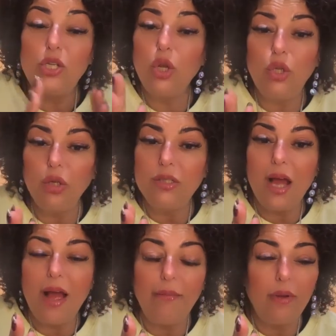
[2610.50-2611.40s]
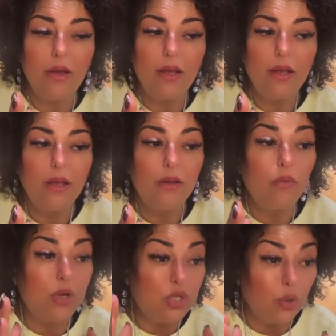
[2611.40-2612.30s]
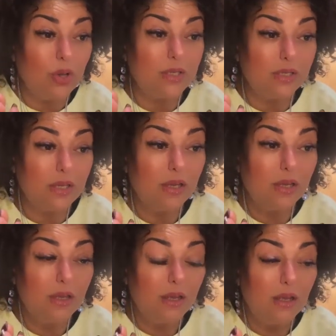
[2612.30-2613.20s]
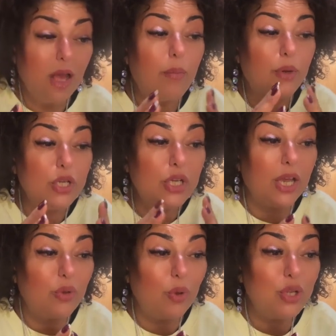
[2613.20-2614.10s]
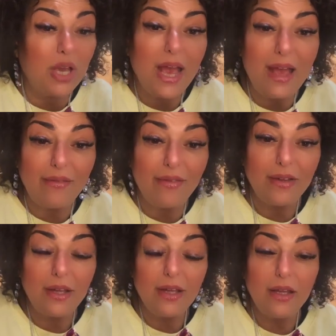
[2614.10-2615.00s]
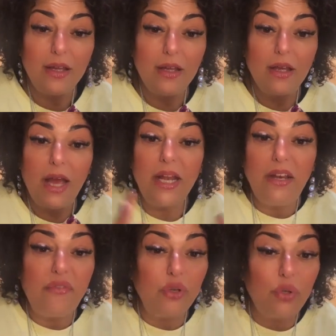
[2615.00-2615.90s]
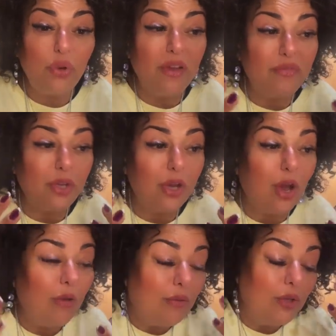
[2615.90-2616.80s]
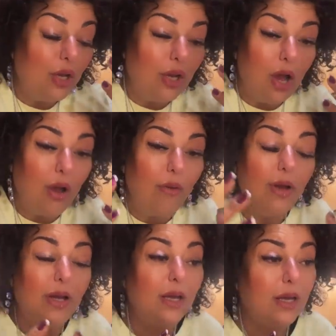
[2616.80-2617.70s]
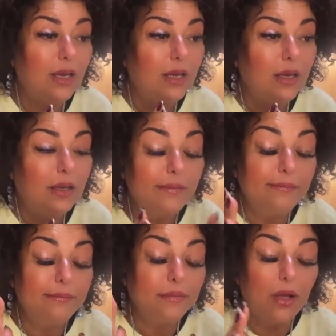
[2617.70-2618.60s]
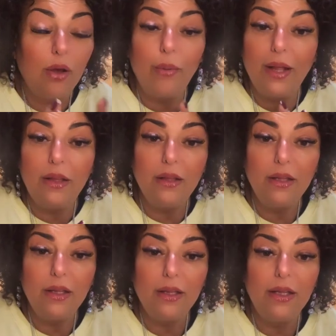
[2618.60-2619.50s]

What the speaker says: It's not your time. Rejoice. Appreciate what you have. And if you do have to go, you go. Oh well.